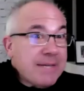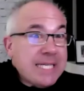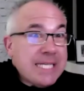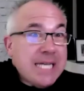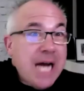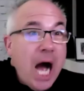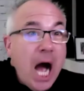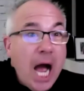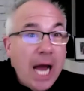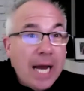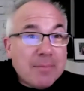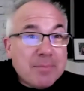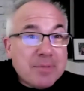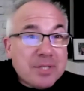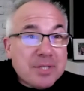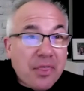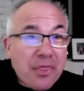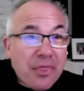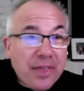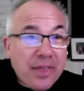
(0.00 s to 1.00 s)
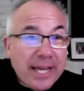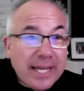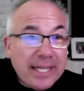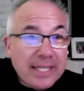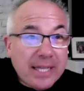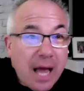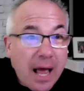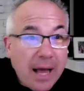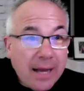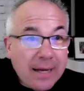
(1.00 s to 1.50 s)
times the thing
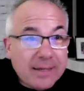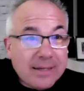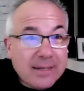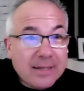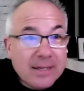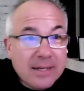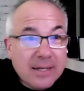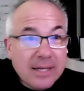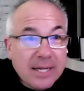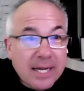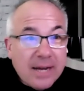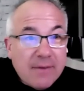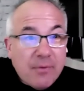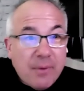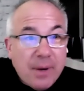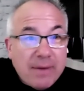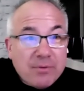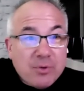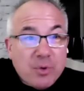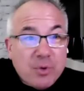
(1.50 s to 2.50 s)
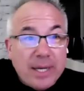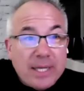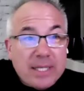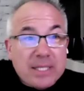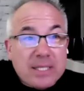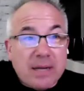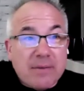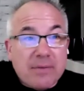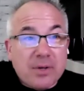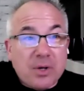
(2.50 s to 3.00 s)
done. If we have
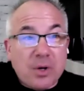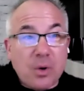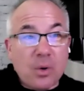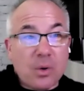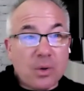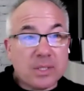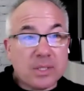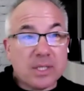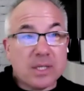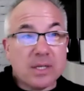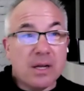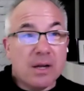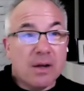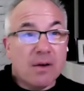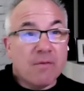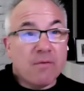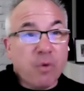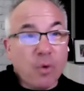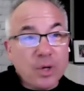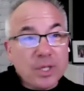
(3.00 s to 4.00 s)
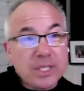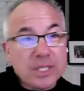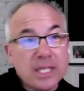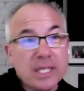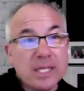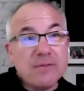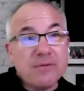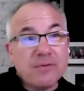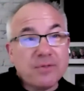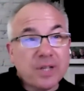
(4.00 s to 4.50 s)
27 goals and
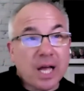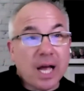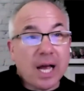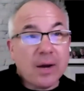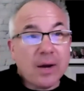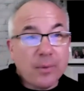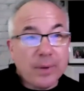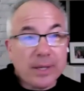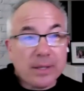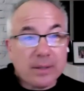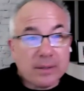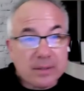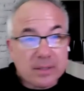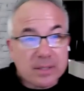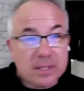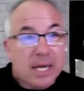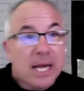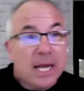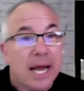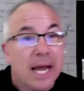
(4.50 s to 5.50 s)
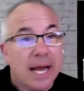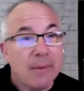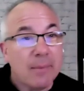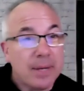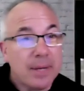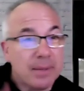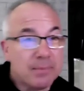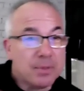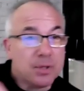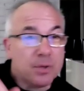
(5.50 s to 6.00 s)
14 flywheels, and
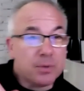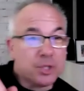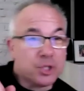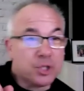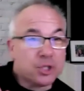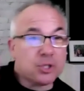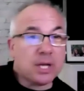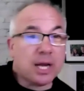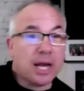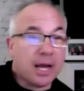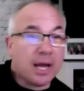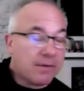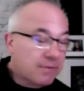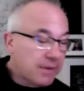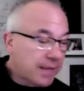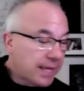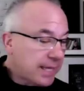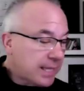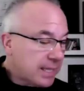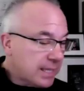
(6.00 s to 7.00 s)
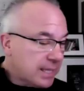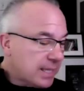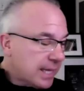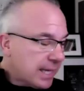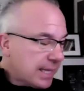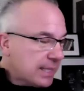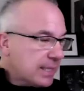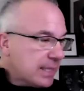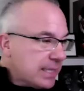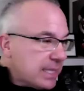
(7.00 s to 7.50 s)
we you know we should have like
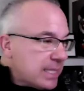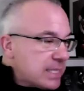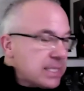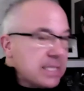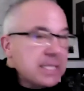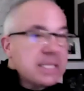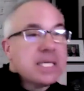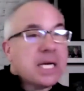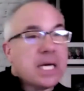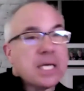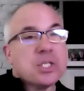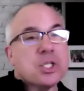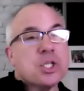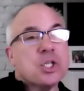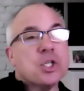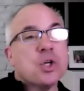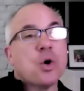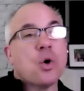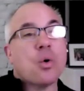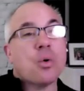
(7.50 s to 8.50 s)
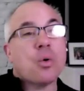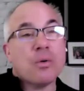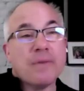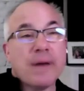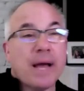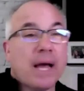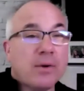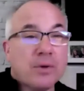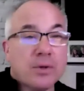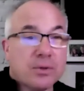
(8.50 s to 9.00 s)
at least a dozen core
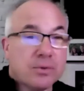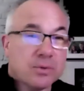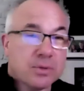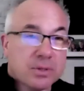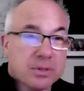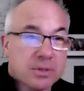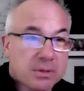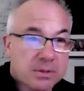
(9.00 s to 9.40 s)
values.